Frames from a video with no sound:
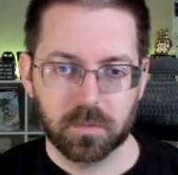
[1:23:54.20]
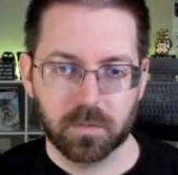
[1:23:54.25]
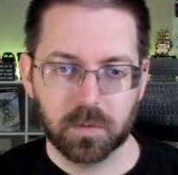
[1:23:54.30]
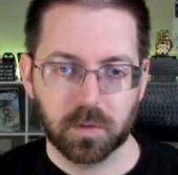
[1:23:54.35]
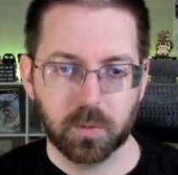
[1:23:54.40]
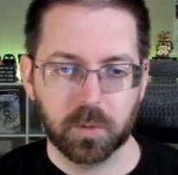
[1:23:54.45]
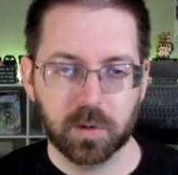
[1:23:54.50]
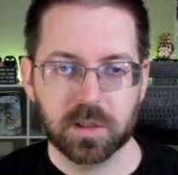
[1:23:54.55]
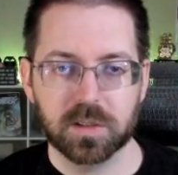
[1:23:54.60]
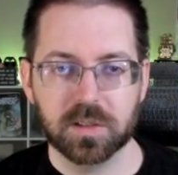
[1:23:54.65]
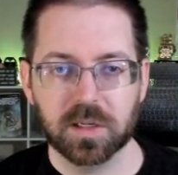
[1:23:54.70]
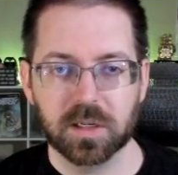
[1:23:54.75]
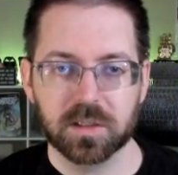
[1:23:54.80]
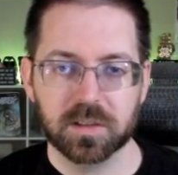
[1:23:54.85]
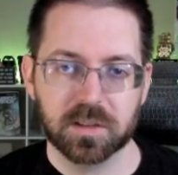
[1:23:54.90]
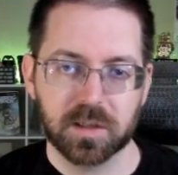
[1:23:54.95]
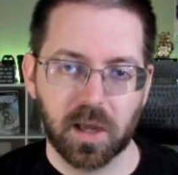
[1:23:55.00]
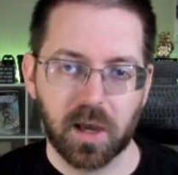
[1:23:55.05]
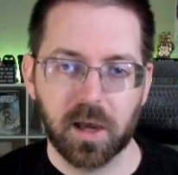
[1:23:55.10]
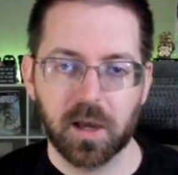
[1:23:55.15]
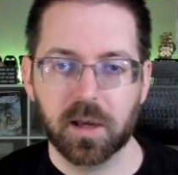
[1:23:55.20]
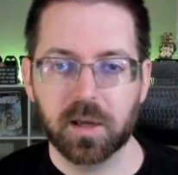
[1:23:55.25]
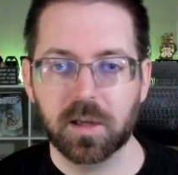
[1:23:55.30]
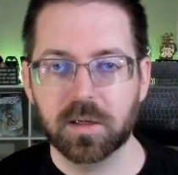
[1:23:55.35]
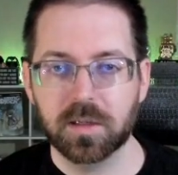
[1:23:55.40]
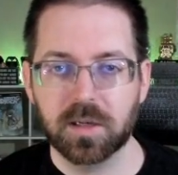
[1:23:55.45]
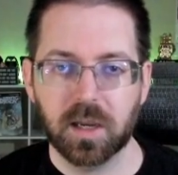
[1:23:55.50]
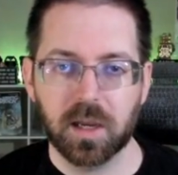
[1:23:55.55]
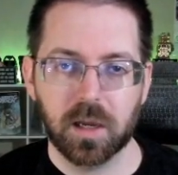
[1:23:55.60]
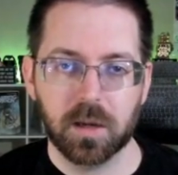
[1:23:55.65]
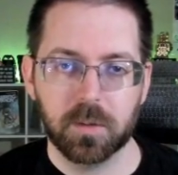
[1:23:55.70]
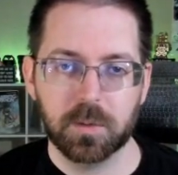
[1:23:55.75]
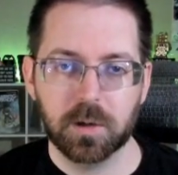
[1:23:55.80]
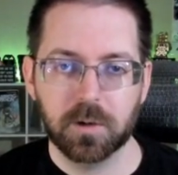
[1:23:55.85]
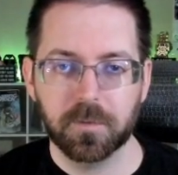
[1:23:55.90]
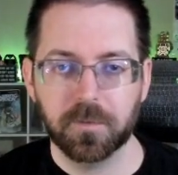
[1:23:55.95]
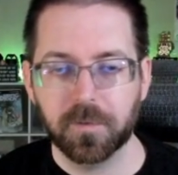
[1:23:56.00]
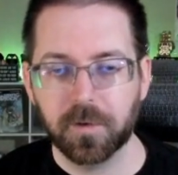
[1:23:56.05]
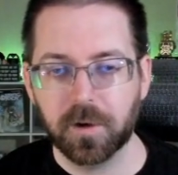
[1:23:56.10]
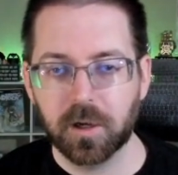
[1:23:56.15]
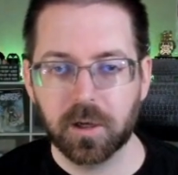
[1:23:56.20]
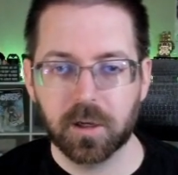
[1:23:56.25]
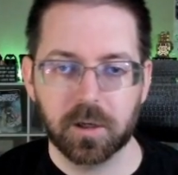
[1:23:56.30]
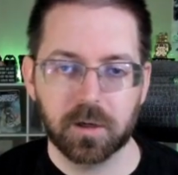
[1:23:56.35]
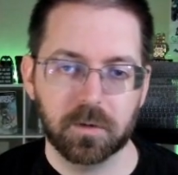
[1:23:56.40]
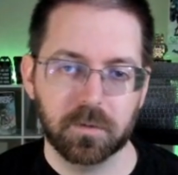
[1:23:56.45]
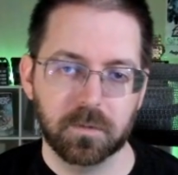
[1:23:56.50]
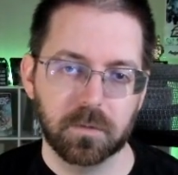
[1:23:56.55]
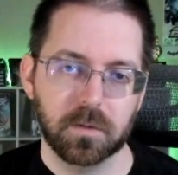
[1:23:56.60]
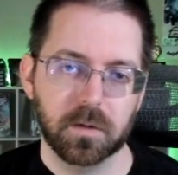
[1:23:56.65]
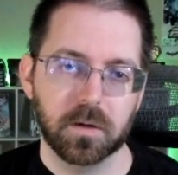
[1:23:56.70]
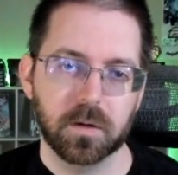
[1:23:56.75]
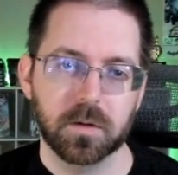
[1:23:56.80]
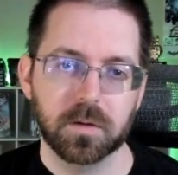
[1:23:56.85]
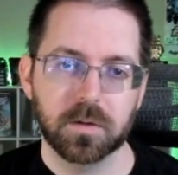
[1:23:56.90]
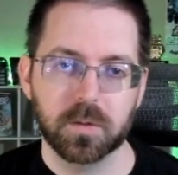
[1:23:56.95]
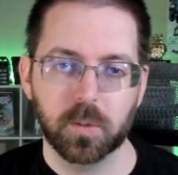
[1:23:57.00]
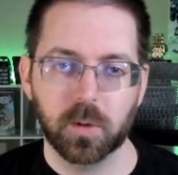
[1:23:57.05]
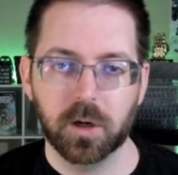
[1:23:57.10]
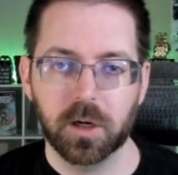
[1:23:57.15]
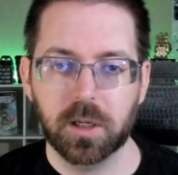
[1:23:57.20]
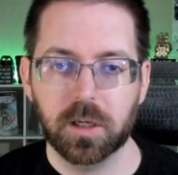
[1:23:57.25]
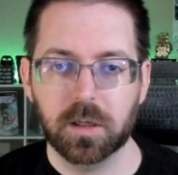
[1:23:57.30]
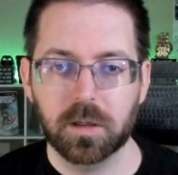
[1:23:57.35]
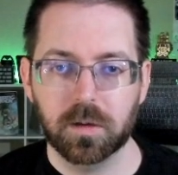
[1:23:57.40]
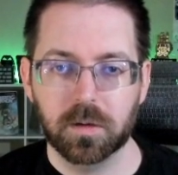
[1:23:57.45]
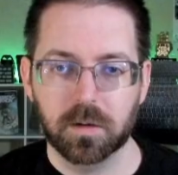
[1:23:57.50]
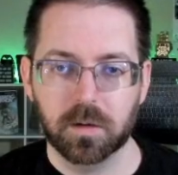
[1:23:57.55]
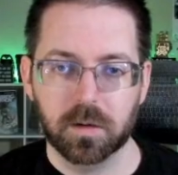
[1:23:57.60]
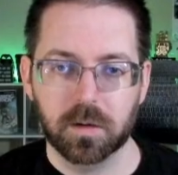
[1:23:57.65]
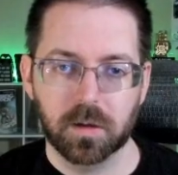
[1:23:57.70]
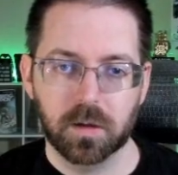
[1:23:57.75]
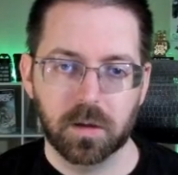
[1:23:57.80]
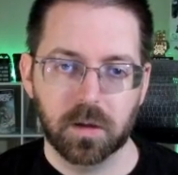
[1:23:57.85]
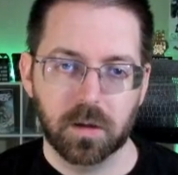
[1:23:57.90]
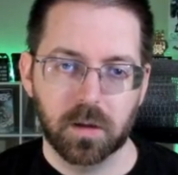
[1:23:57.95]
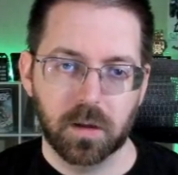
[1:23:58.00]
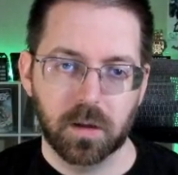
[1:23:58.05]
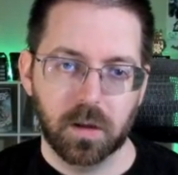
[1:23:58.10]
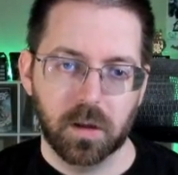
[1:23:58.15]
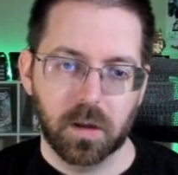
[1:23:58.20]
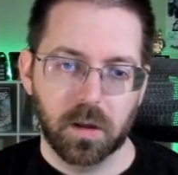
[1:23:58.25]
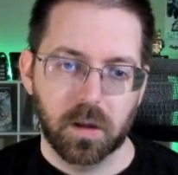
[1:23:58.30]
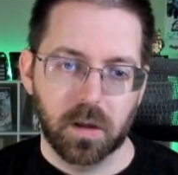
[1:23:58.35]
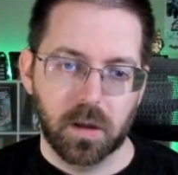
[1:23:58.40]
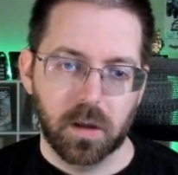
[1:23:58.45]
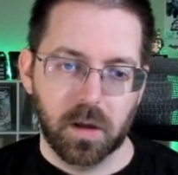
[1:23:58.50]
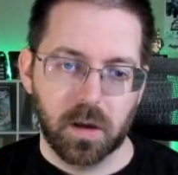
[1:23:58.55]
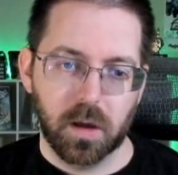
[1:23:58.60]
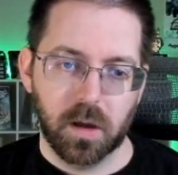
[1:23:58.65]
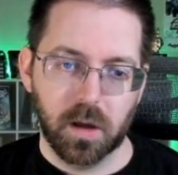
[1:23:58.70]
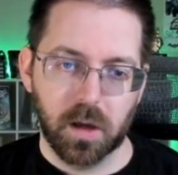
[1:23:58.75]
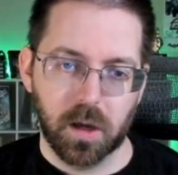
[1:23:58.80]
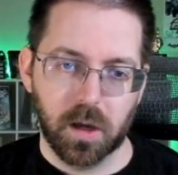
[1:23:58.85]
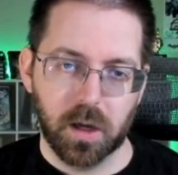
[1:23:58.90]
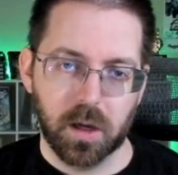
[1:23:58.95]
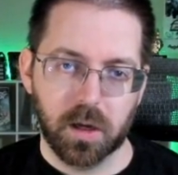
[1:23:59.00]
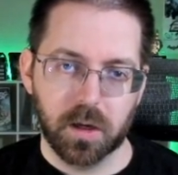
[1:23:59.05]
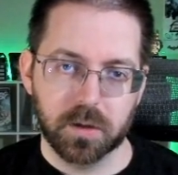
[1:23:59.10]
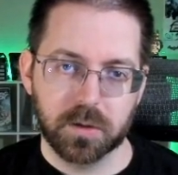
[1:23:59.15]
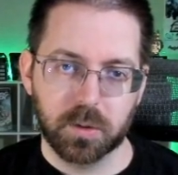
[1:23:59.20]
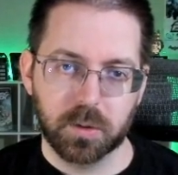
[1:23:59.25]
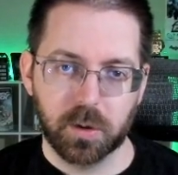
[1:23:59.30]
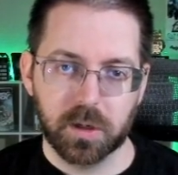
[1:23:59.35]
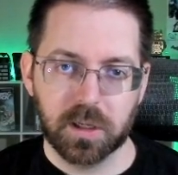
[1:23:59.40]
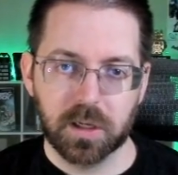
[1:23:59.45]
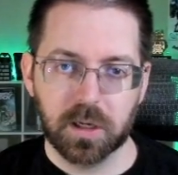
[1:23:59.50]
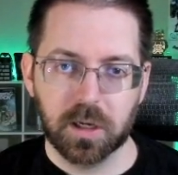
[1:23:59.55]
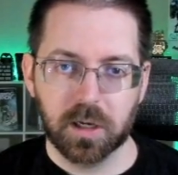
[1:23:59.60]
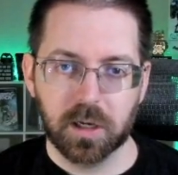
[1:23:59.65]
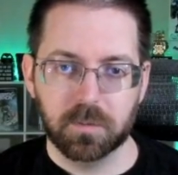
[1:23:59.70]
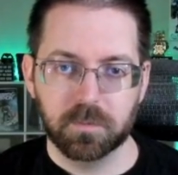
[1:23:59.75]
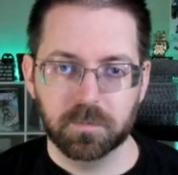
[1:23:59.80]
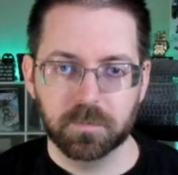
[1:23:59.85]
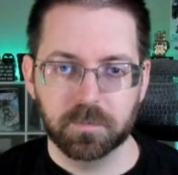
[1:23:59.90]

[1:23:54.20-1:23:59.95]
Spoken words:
$3, $6, $9. Damn, you're fine. $20. $20 again.